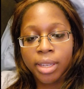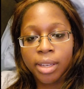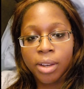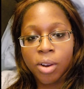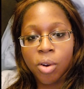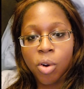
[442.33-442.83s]
can
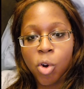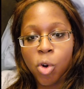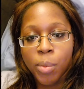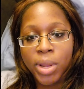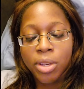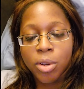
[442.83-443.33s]
go
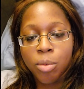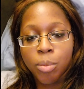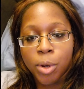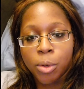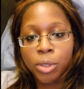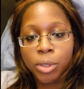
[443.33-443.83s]
home and don't
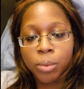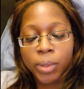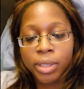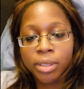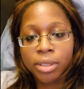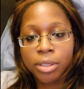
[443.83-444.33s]
pose a
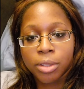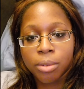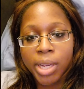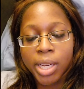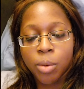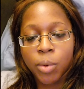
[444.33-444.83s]
risk to
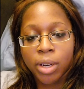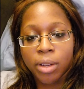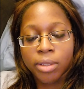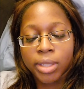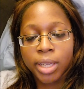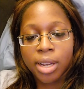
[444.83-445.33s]
anyone
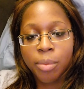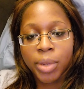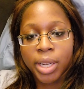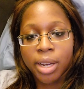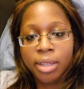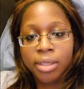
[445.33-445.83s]
else they come in
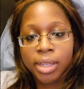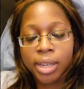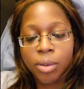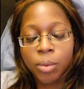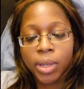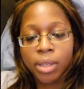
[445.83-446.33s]

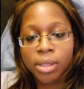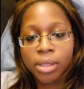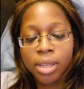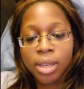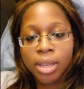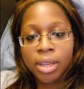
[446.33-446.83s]
contact with.
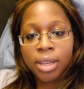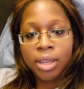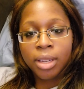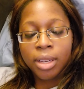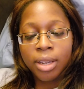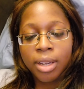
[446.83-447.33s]

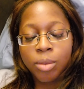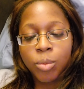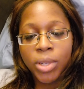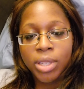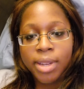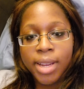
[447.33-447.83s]

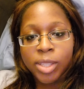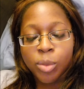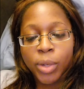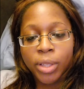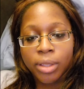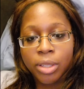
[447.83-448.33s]
What's nice
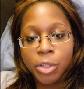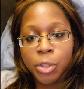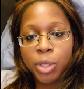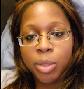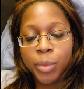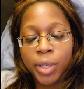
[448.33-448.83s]
about this
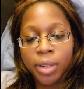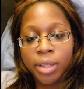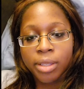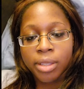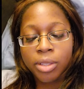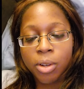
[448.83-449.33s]
treatment
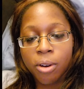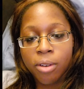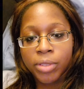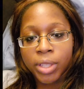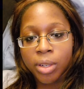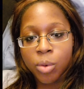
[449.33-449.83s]
is it's
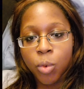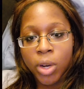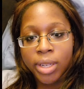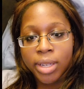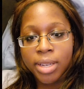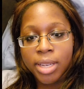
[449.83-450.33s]
often a
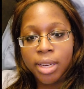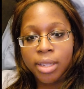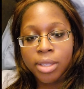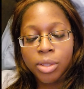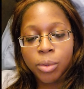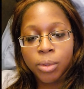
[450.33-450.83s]
one and
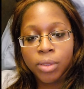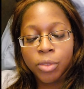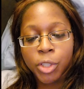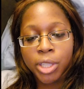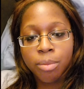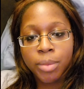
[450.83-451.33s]
done sort of
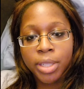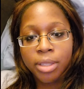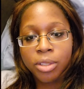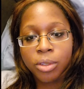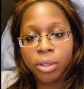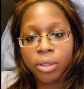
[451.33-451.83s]
treatment,
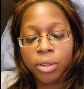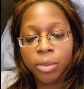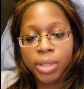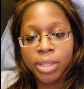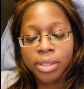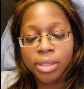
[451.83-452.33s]
so although
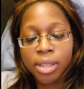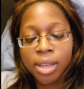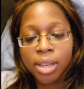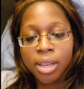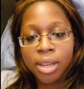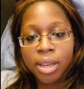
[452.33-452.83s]
it's
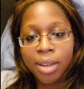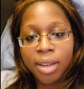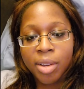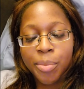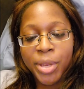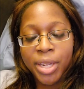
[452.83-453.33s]

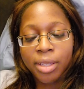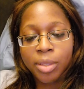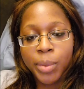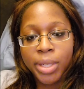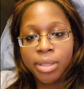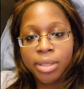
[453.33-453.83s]
a bit
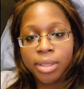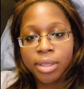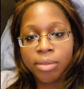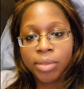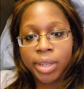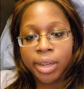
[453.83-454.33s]

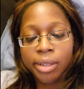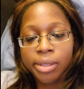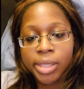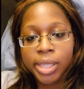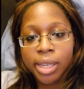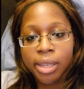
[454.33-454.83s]
expensive, it
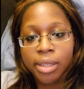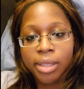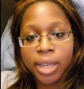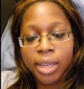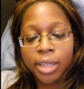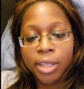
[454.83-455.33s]
actually can
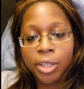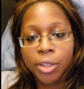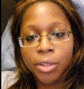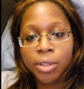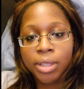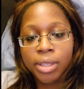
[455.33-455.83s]
kind of
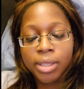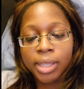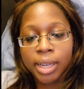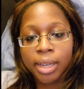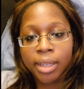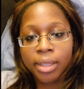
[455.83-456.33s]
cure these
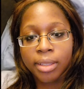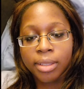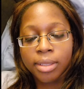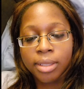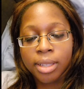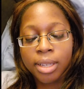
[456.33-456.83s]
guys.